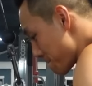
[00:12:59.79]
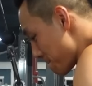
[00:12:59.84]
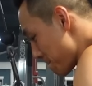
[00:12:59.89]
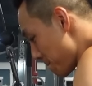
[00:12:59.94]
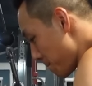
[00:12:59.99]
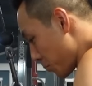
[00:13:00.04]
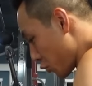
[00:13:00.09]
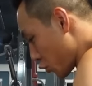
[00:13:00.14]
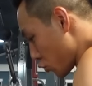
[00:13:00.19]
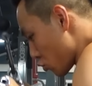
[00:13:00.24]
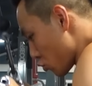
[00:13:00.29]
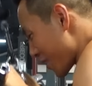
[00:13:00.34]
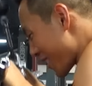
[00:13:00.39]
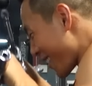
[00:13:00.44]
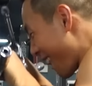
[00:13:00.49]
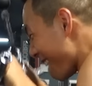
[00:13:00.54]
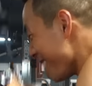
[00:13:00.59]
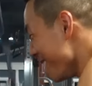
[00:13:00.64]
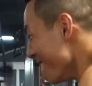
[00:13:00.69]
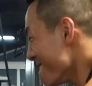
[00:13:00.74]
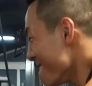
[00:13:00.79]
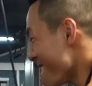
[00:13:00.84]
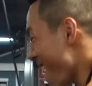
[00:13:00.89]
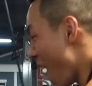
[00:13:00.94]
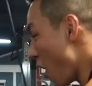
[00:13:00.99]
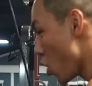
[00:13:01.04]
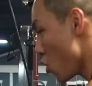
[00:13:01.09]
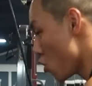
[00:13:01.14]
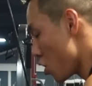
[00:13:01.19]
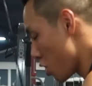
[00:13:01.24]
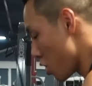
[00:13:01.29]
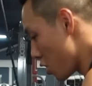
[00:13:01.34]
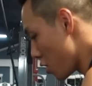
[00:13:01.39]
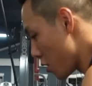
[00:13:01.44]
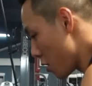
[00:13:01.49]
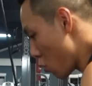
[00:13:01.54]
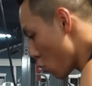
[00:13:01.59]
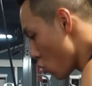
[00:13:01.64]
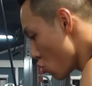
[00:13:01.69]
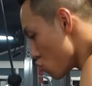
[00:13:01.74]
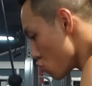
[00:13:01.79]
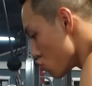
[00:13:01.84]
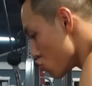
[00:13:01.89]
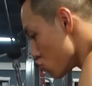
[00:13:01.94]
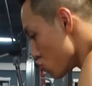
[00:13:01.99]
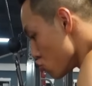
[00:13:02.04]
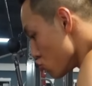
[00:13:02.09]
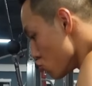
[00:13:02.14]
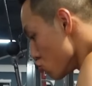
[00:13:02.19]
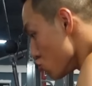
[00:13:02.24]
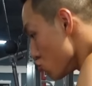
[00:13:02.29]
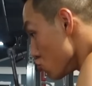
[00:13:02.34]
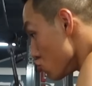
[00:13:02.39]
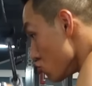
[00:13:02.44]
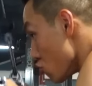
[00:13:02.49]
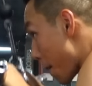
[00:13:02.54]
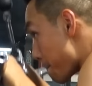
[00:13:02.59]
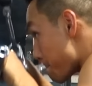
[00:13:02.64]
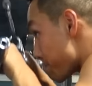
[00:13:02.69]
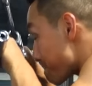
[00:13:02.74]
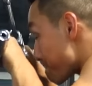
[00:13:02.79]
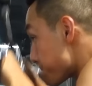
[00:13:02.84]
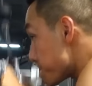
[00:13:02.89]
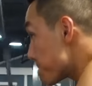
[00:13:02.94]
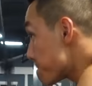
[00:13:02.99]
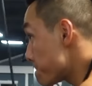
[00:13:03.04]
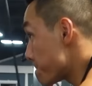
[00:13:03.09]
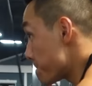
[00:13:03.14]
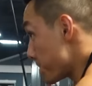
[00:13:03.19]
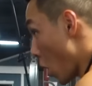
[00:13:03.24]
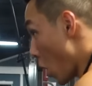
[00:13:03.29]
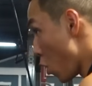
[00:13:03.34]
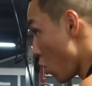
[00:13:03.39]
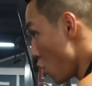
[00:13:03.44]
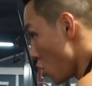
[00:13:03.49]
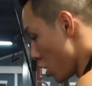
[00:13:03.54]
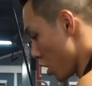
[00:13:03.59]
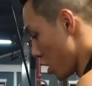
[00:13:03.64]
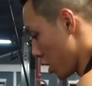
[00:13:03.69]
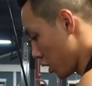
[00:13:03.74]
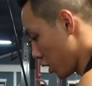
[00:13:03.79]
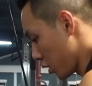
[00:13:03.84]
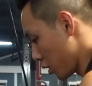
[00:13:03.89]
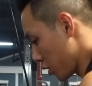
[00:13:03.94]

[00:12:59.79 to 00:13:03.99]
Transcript: So this is definitely a great mix up to throw in once in a while.